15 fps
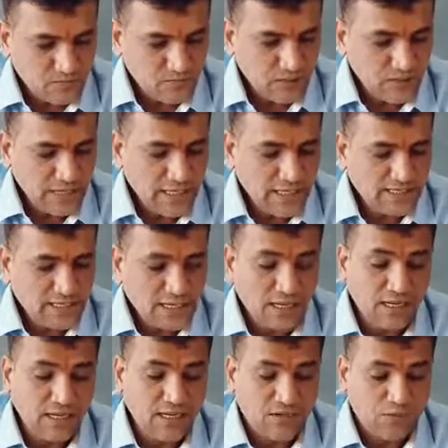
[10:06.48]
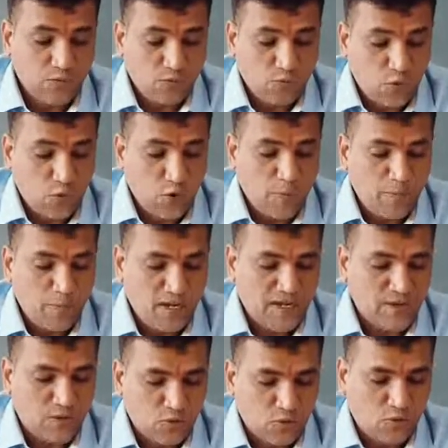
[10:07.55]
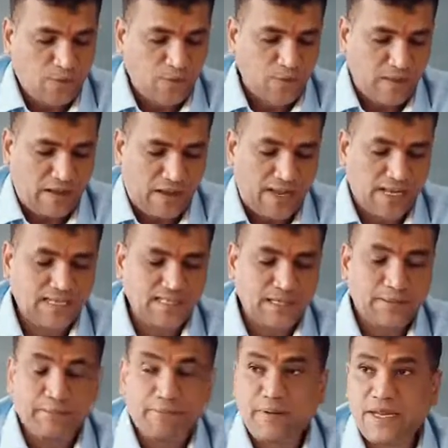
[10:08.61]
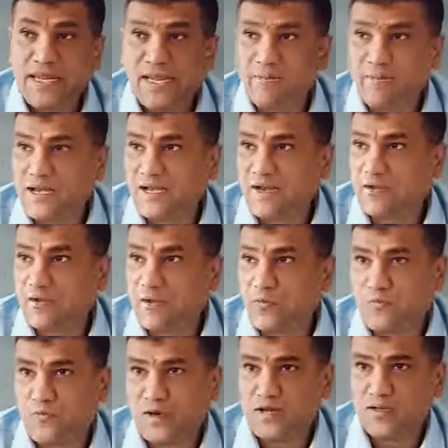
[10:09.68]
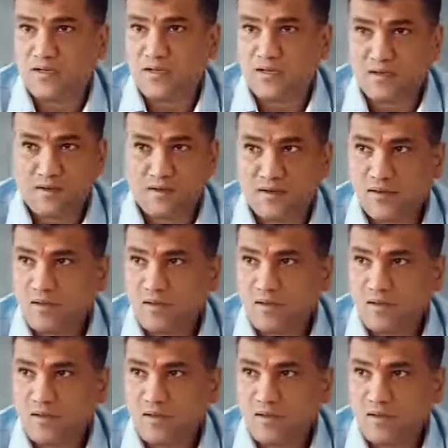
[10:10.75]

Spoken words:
a child of O blood group as a B blood group father.